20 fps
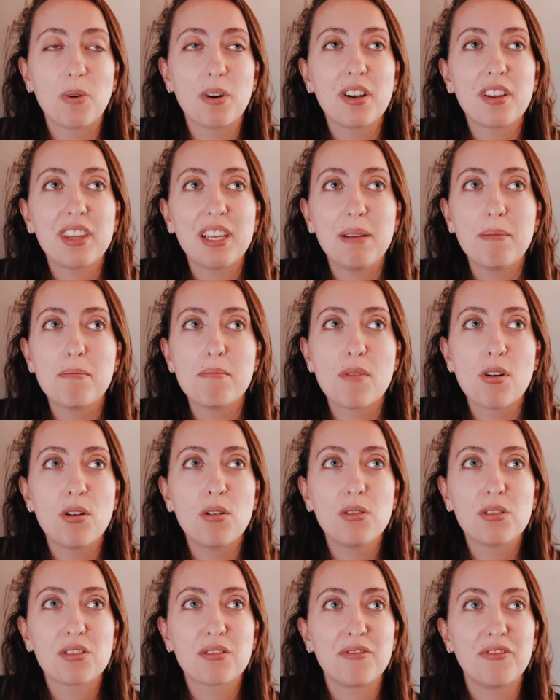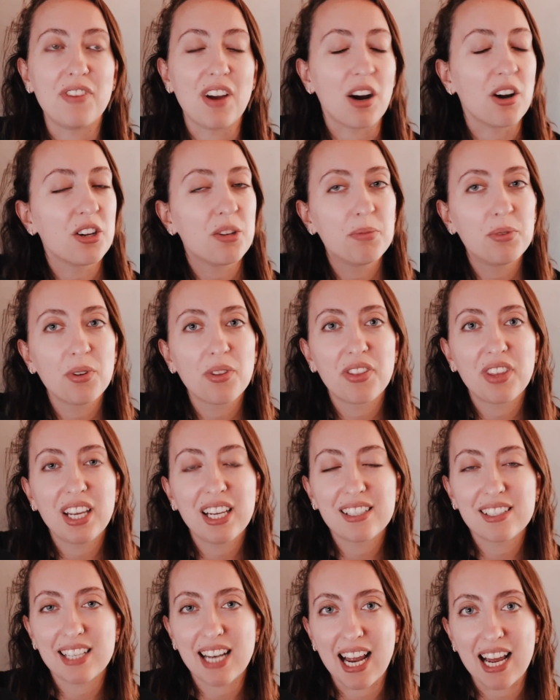one of the most valuable
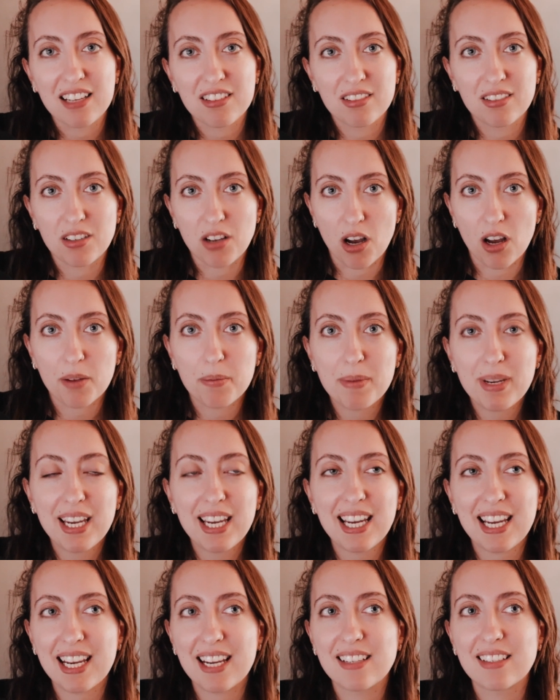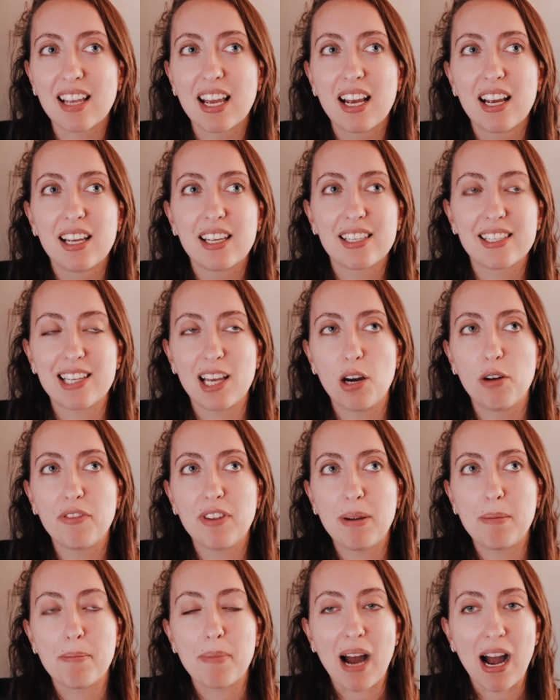things it has taught me is
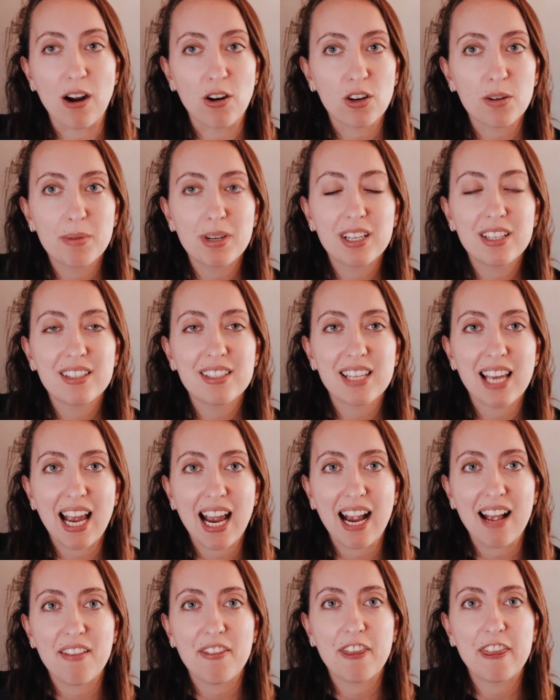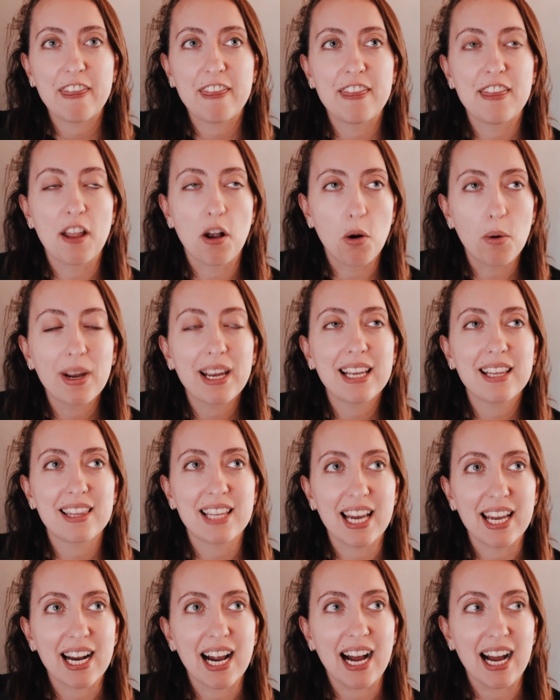self-empowerment and knowing
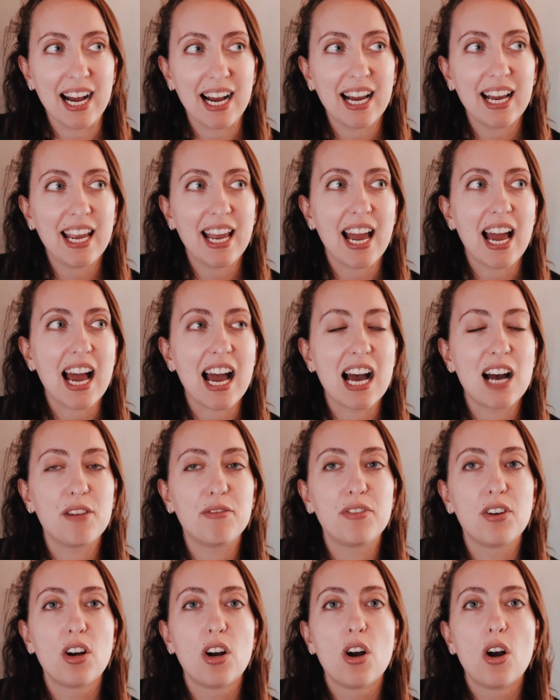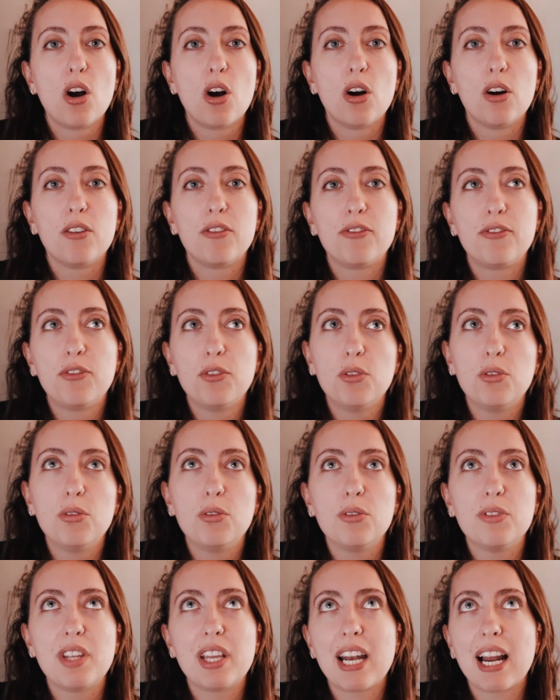that I have
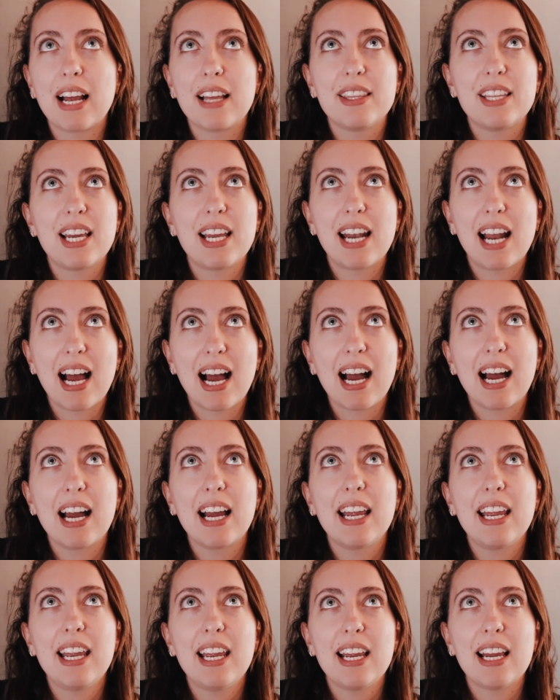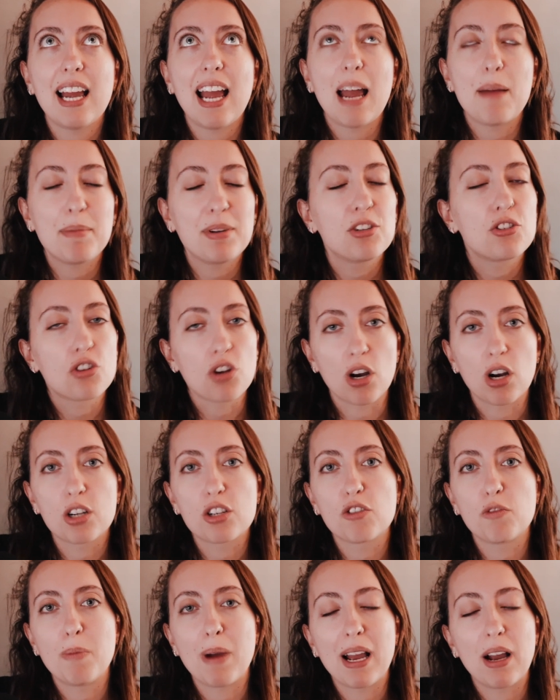full that that I am in
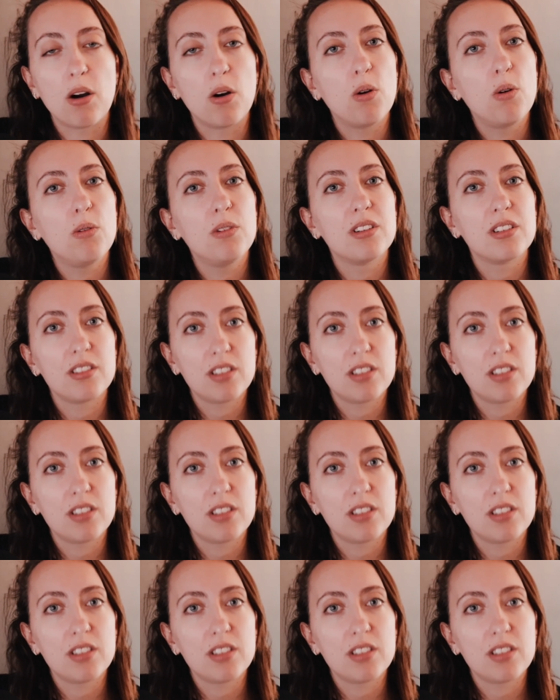charge of my own